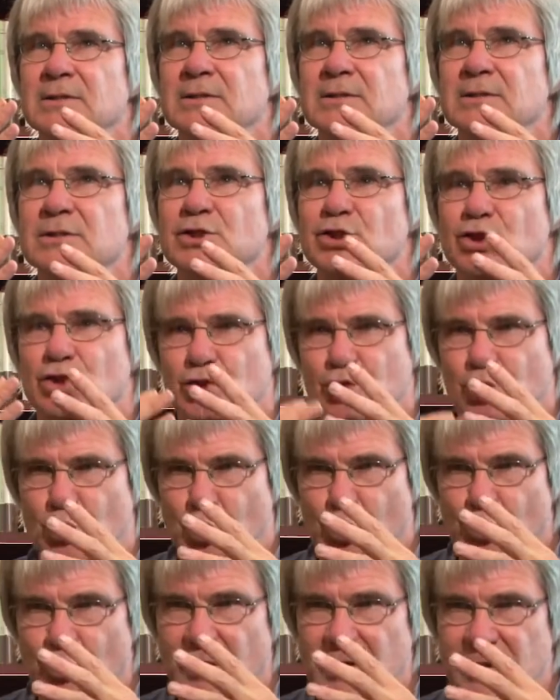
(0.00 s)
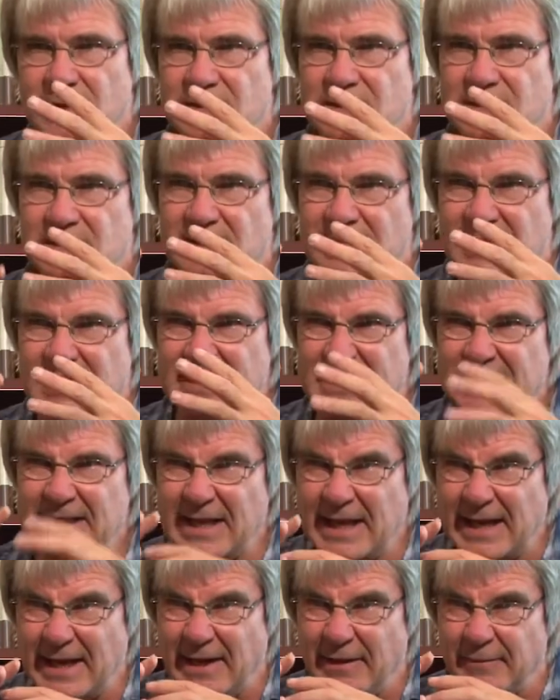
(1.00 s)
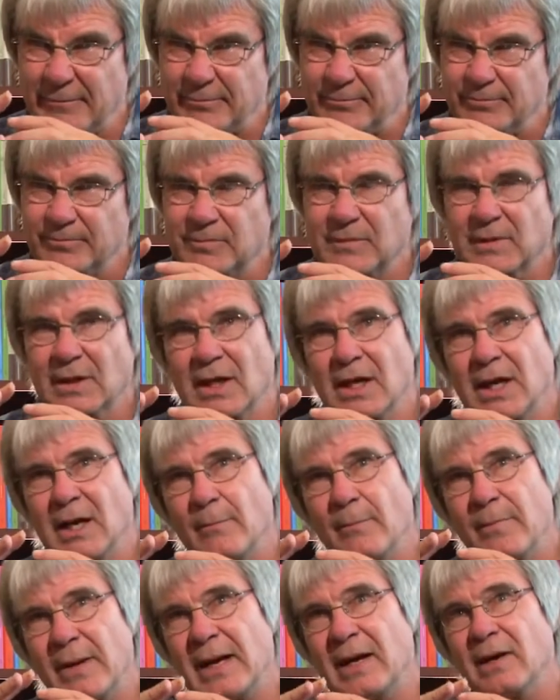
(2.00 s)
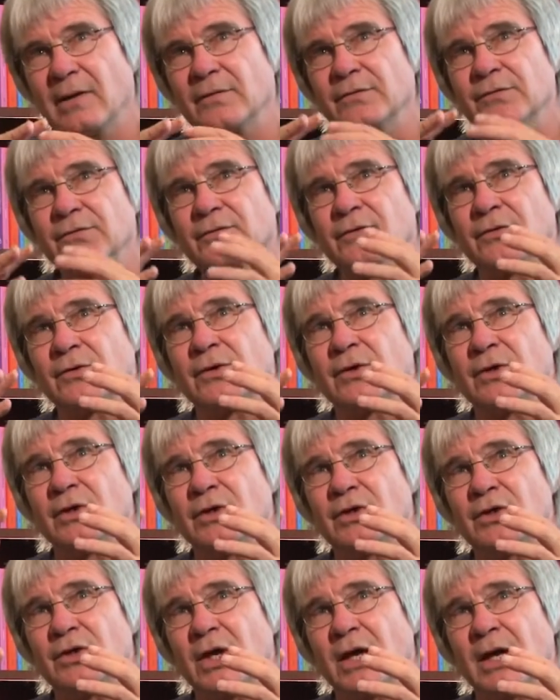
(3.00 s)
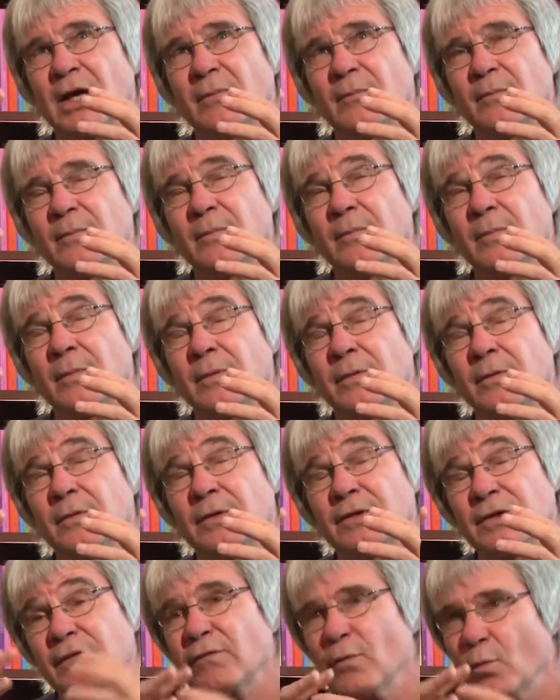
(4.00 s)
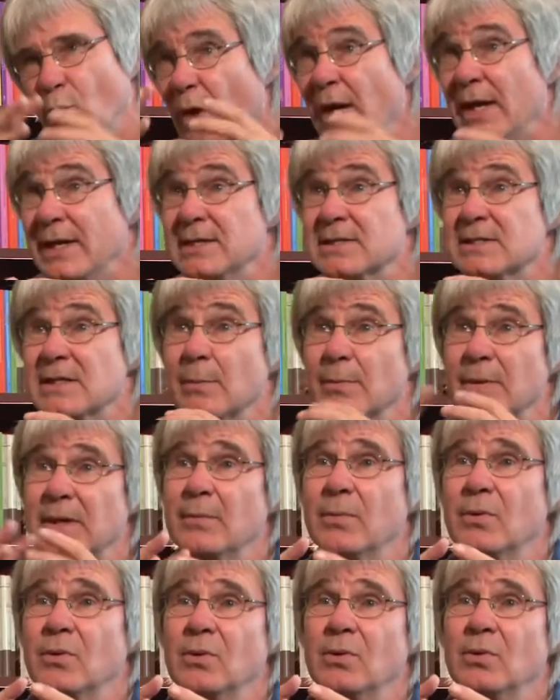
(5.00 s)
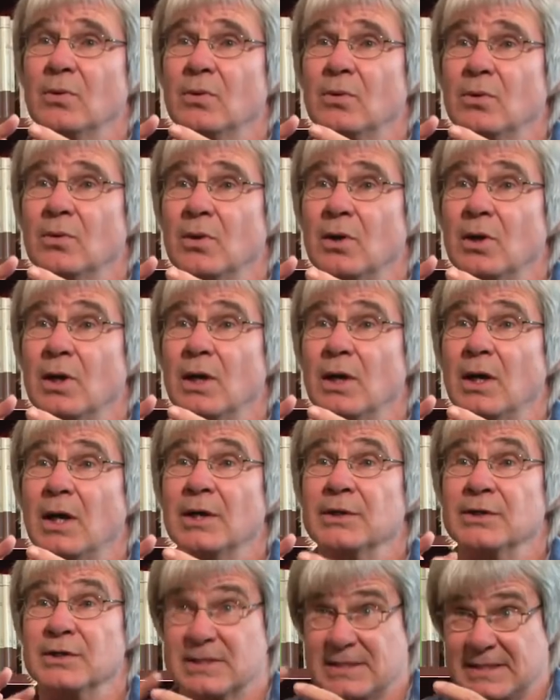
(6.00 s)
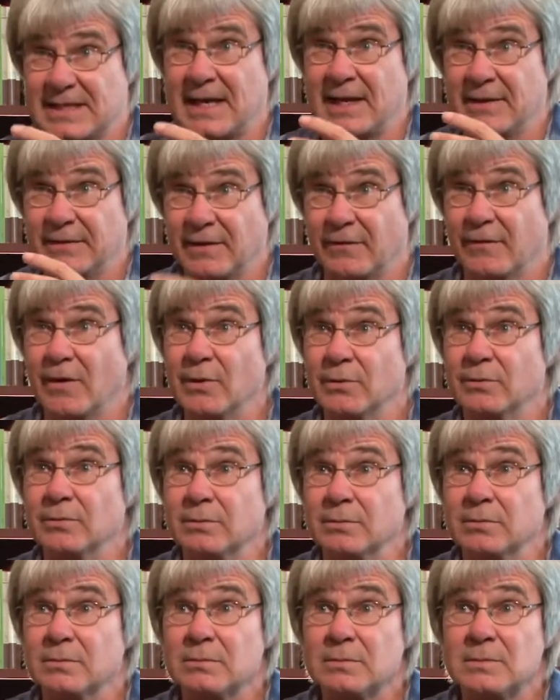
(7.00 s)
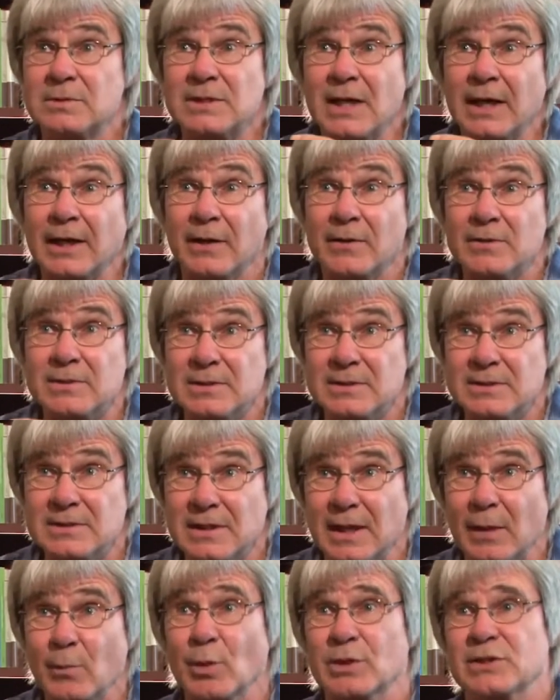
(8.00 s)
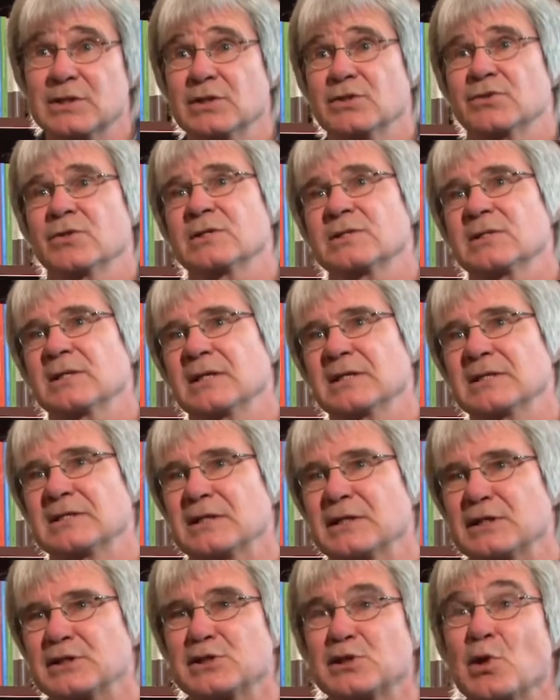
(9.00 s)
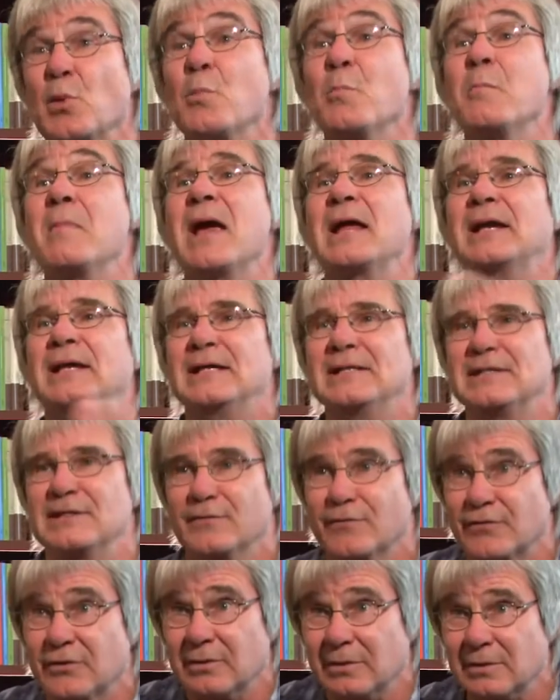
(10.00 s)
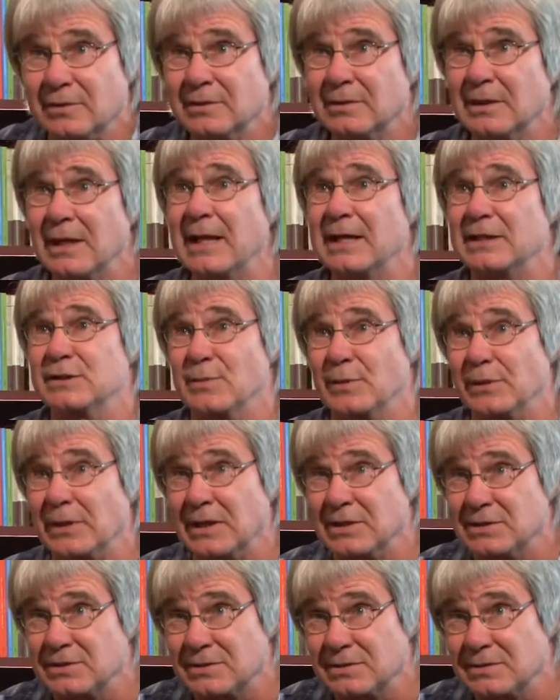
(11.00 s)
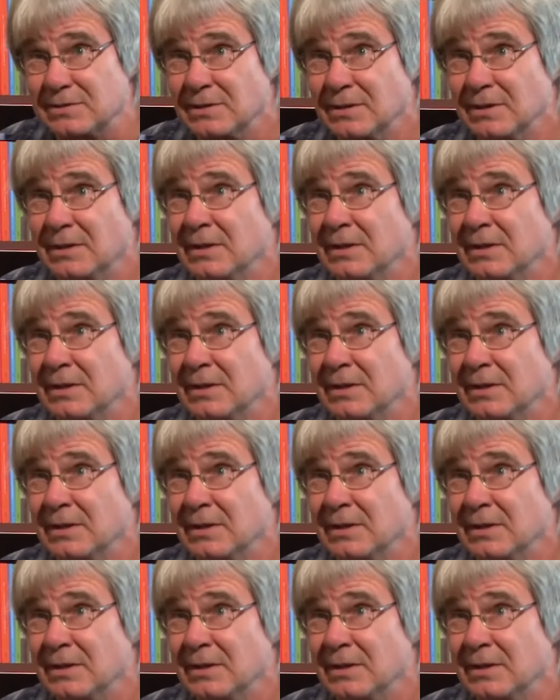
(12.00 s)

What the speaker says: stories in there about the different ways that people understand their own psychosis. And what's interesting is that there's so many different explanations.